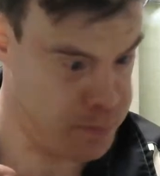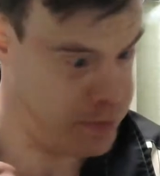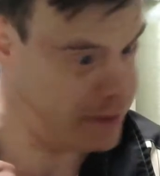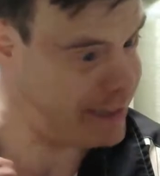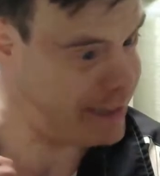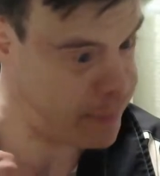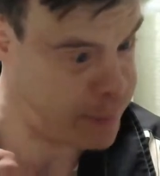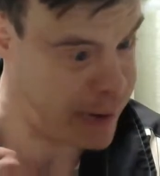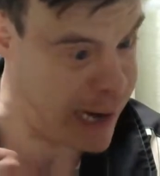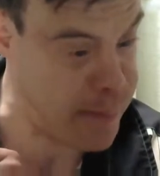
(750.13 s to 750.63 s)

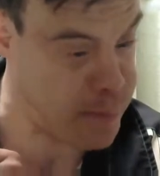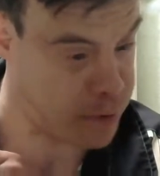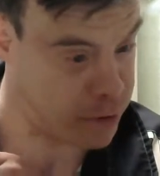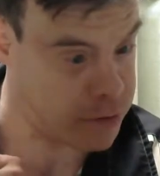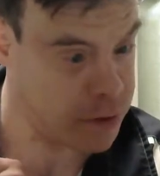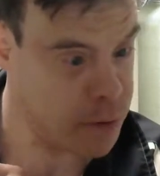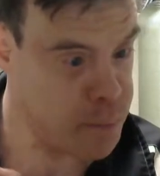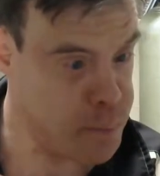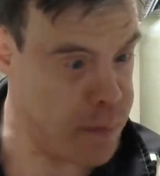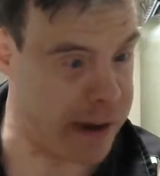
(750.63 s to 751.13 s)
busy
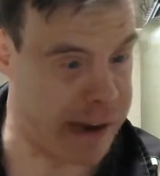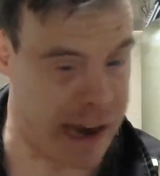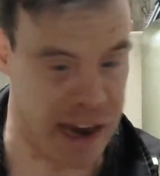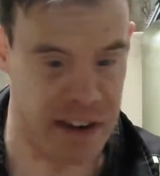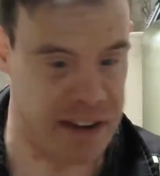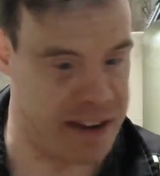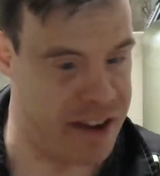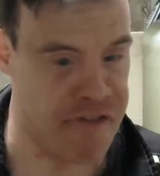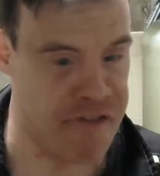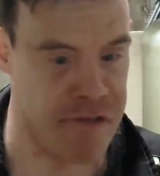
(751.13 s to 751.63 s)
people
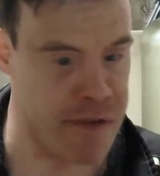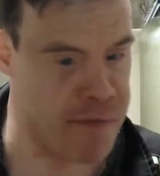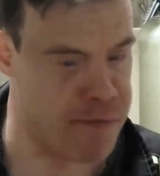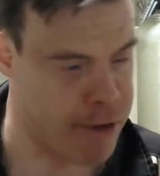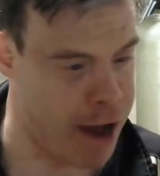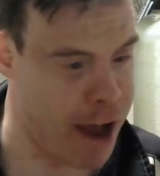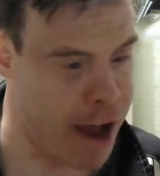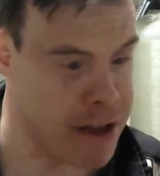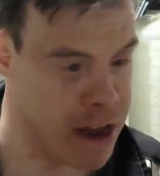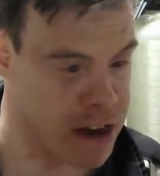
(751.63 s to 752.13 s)
making different
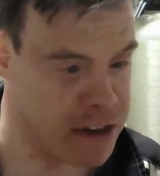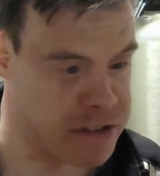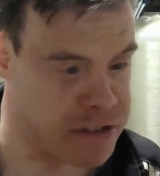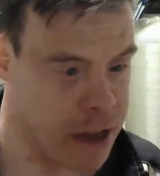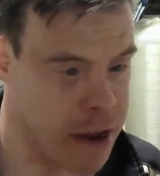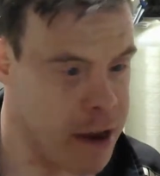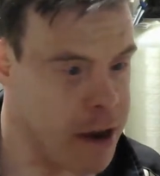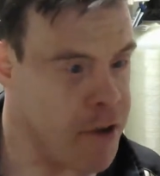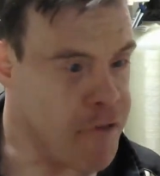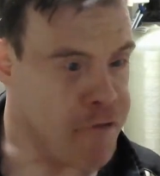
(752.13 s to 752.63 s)
projects